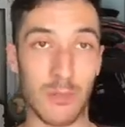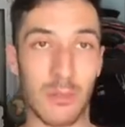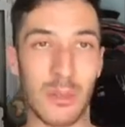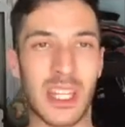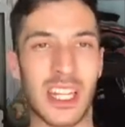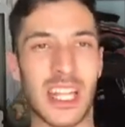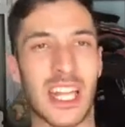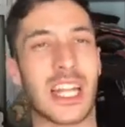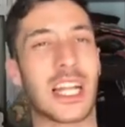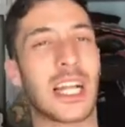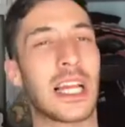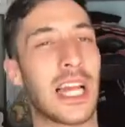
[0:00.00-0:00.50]

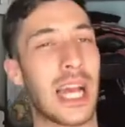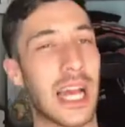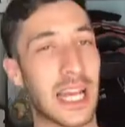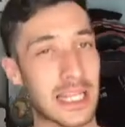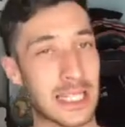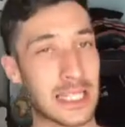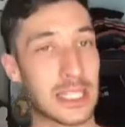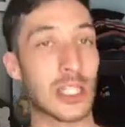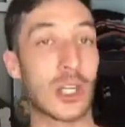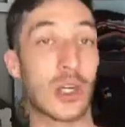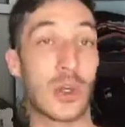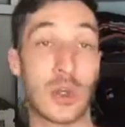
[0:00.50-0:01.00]

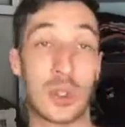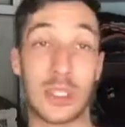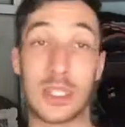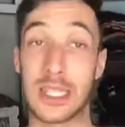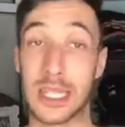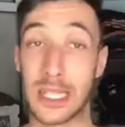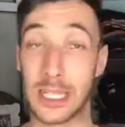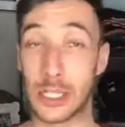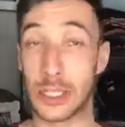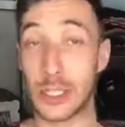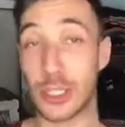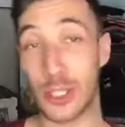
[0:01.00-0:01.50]
Mineralized
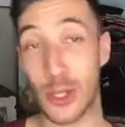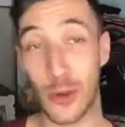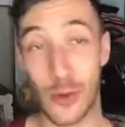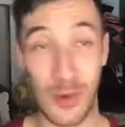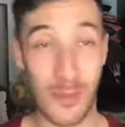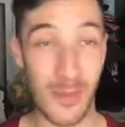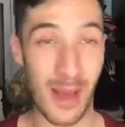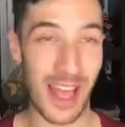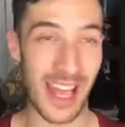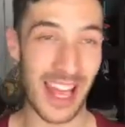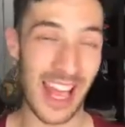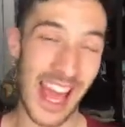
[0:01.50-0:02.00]
Concealer, sorry
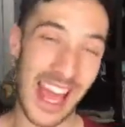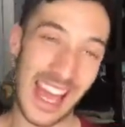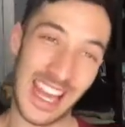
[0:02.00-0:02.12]
my